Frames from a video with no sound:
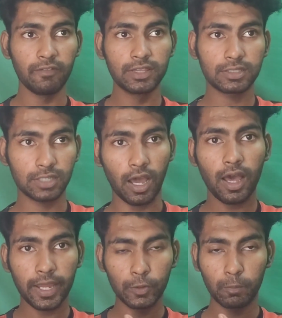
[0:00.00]
with
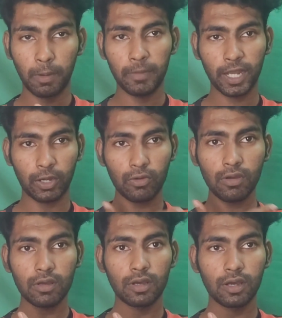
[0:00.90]
Ta and
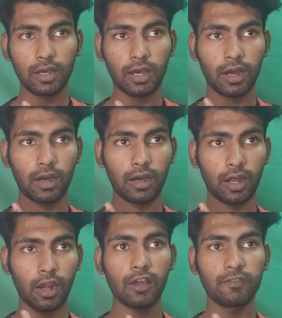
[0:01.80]
Upamecano,
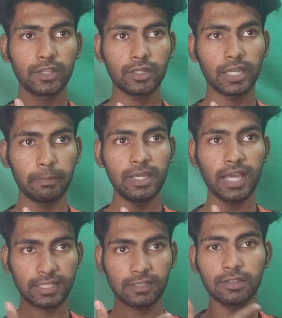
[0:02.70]
along with
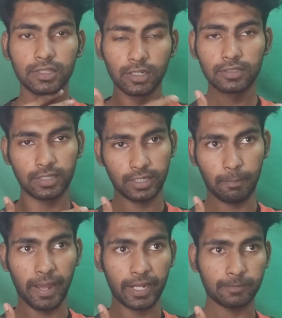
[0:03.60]
Kimmich as our third
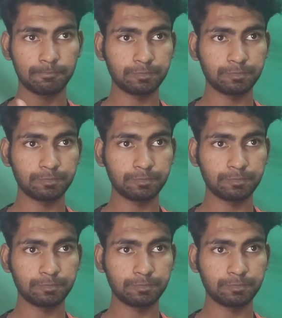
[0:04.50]
centre back.